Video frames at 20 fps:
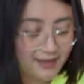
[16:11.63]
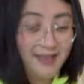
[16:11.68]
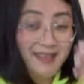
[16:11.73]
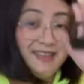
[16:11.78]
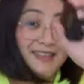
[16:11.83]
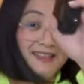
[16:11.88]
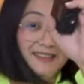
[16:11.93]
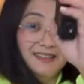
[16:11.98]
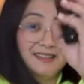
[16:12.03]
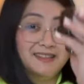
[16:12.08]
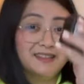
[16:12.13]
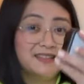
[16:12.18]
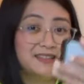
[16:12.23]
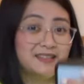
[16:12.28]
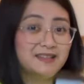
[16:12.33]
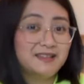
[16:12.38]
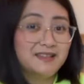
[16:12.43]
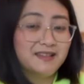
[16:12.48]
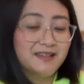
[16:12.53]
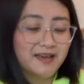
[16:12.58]
And
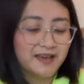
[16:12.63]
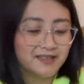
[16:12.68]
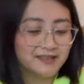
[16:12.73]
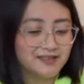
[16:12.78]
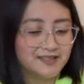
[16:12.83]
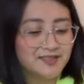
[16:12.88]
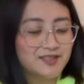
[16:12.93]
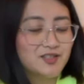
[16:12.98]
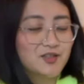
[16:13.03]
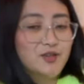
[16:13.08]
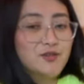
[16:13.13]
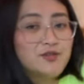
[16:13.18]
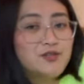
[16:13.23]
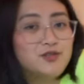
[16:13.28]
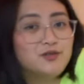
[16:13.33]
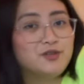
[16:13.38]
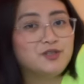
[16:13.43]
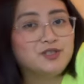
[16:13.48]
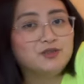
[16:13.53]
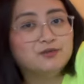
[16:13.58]
the light. This is
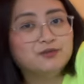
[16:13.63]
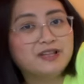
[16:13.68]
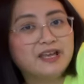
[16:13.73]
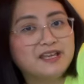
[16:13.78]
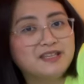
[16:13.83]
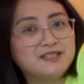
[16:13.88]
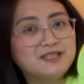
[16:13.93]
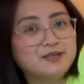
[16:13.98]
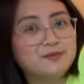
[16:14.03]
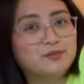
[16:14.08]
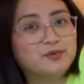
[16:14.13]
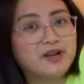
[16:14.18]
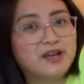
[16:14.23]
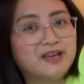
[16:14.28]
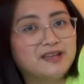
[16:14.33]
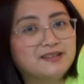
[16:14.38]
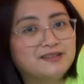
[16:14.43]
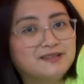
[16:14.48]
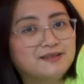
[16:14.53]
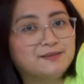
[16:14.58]
also a Ulanzi
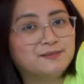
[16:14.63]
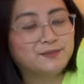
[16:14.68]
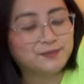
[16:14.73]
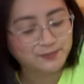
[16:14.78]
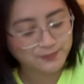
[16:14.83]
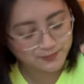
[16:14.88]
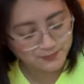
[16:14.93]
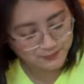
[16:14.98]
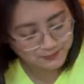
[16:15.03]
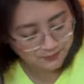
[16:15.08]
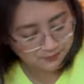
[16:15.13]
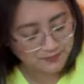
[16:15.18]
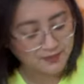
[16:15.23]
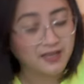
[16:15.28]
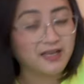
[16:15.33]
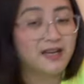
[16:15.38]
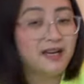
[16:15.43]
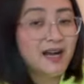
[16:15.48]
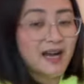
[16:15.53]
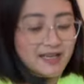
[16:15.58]
brand.
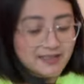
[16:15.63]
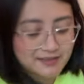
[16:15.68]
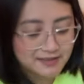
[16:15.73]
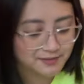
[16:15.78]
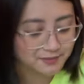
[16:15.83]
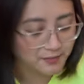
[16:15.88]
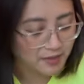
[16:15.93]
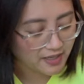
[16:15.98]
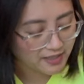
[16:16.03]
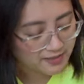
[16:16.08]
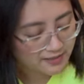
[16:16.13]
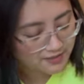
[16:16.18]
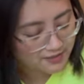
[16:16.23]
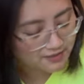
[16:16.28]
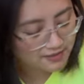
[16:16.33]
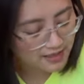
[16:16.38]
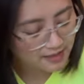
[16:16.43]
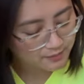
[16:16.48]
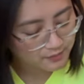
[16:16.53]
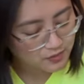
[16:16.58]
I didn't buy
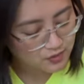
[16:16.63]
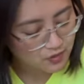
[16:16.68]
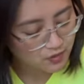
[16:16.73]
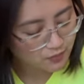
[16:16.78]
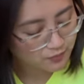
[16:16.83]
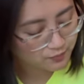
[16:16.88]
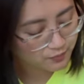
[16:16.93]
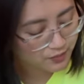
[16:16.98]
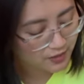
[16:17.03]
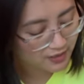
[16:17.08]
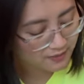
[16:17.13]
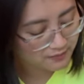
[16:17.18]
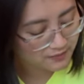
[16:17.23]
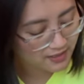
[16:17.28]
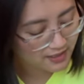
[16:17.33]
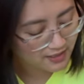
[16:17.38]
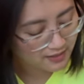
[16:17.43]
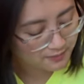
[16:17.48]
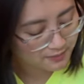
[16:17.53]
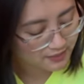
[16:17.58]
this in Amazon Prime
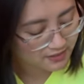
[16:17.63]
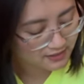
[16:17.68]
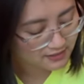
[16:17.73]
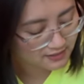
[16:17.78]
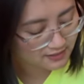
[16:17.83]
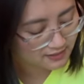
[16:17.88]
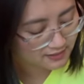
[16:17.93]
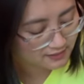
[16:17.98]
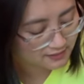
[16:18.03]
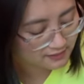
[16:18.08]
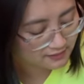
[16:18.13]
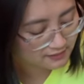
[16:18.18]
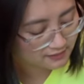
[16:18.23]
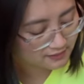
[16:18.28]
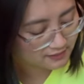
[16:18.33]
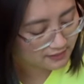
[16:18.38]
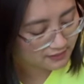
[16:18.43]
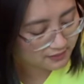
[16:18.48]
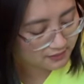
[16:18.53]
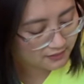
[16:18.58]
Day, but
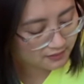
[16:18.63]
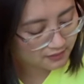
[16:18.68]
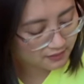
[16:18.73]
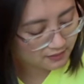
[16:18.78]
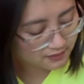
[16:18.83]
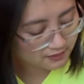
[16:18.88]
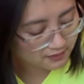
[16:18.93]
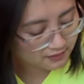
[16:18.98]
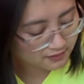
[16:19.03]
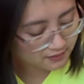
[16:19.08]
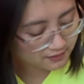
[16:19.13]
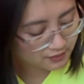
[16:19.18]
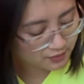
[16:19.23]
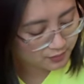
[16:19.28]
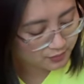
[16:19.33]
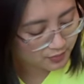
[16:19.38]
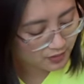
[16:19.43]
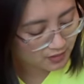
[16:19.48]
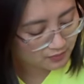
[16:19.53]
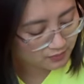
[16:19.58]

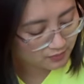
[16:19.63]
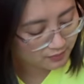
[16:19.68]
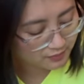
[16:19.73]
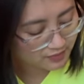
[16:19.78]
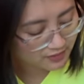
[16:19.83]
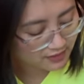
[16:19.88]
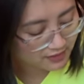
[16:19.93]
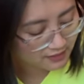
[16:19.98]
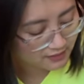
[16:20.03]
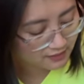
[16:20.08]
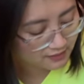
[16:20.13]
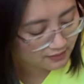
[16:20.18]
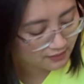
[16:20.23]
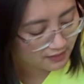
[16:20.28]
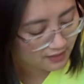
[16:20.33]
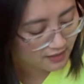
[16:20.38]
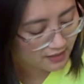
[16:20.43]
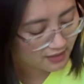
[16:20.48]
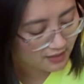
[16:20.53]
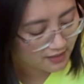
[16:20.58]
you probably
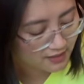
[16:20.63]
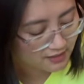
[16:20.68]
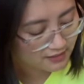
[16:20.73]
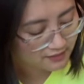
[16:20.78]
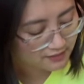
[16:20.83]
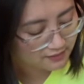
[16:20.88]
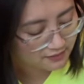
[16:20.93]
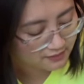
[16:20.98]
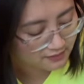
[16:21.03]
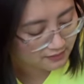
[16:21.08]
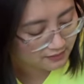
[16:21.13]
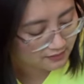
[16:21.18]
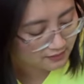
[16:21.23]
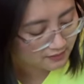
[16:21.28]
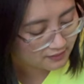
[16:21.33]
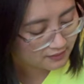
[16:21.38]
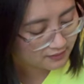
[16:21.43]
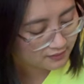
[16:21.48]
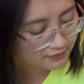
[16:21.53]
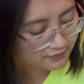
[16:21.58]
can
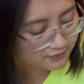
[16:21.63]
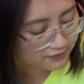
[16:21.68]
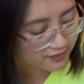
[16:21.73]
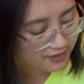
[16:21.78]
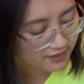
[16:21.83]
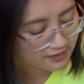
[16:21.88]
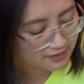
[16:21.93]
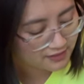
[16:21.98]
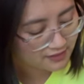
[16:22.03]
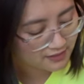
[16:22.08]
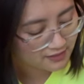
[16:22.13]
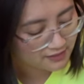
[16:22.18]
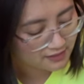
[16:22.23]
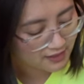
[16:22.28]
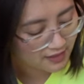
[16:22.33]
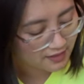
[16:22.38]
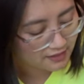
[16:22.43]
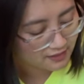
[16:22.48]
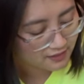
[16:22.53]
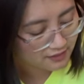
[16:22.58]
find it
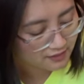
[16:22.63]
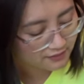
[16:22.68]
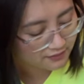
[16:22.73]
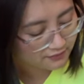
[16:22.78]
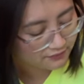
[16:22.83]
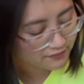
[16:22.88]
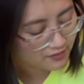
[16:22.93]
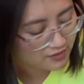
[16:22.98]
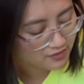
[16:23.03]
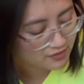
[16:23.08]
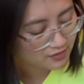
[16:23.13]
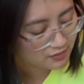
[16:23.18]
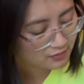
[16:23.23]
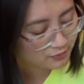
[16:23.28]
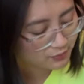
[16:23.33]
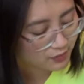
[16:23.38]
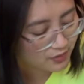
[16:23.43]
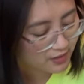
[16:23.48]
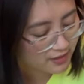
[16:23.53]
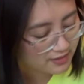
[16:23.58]
at a very
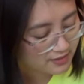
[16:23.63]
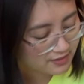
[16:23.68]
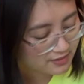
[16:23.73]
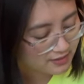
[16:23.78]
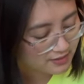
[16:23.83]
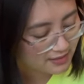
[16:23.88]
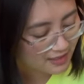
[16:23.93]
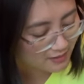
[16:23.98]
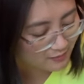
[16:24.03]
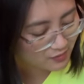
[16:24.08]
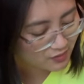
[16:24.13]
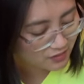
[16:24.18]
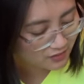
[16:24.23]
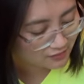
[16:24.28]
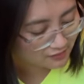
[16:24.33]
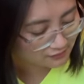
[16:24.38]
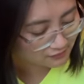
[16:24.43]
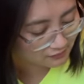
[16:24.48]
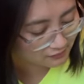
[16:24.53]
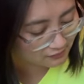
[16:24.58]
good price in
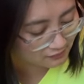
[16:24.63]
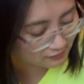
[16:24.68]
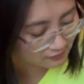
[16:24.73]
Amazon.